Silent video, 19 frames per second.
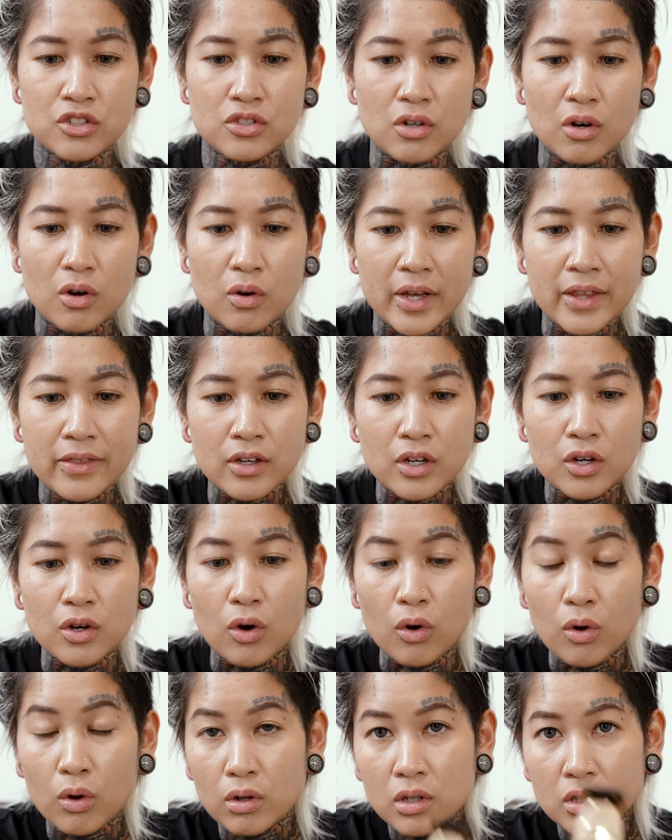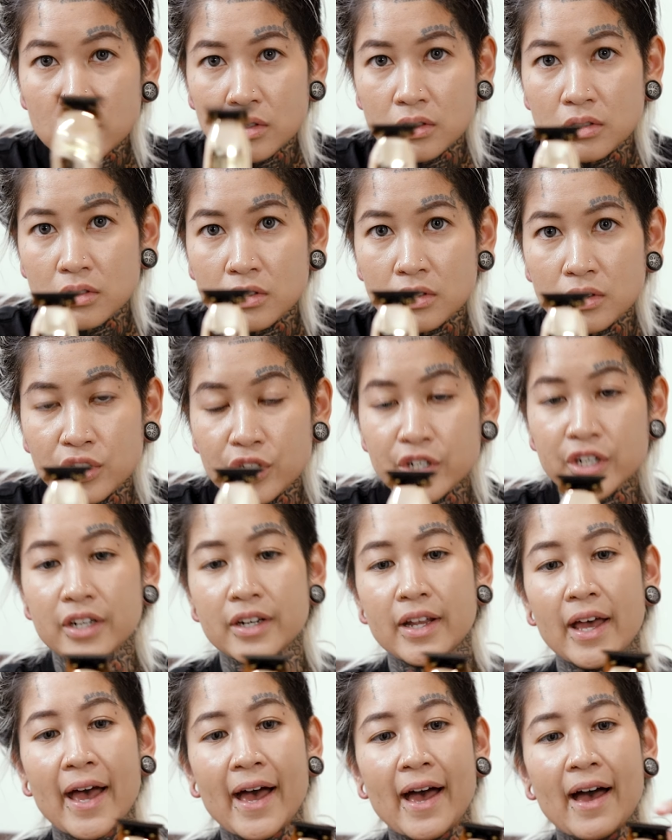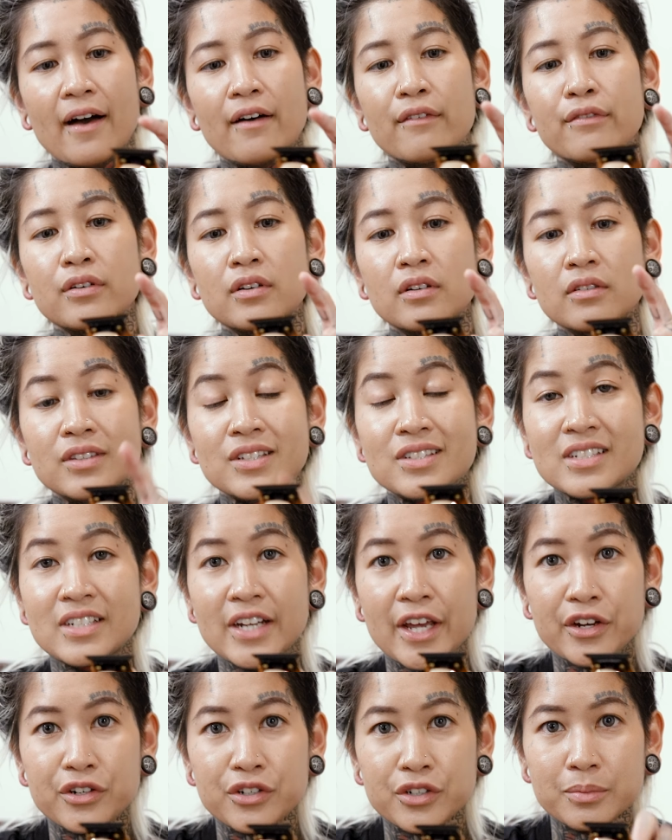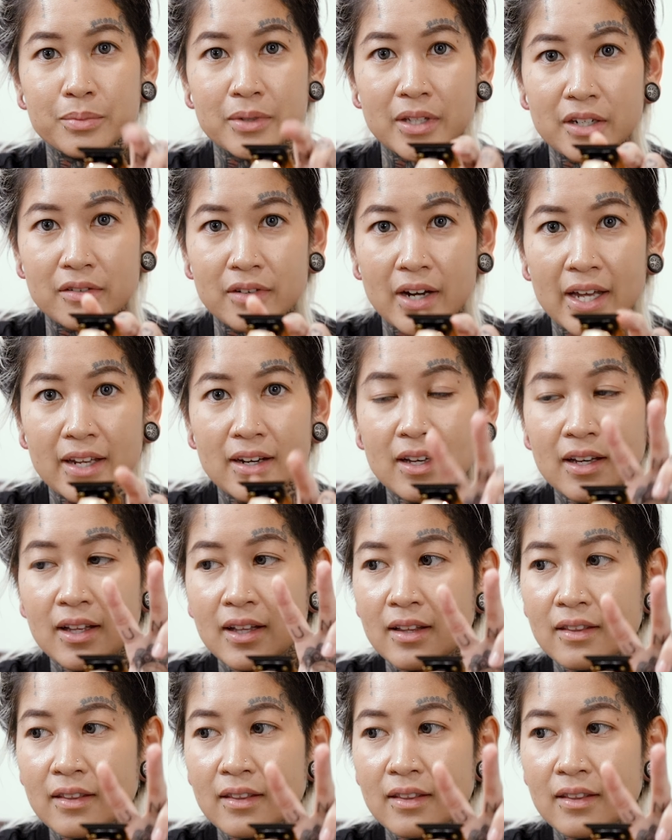So in the gold, you're gonna have the standard blade, right?